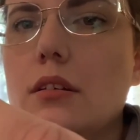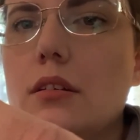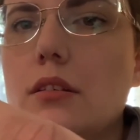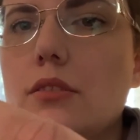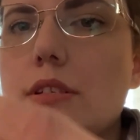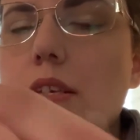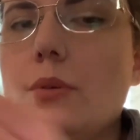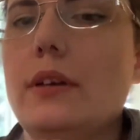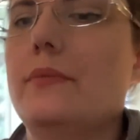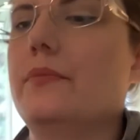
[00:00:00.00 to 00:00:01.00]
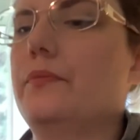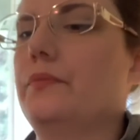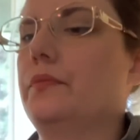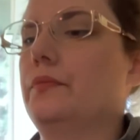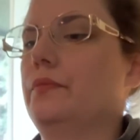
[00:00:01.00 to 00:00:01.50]
you'll see what
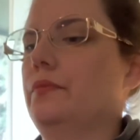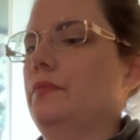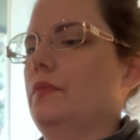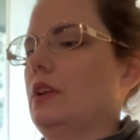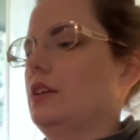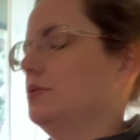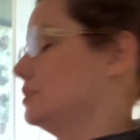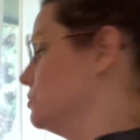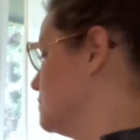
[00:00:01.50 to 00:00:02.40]
I use those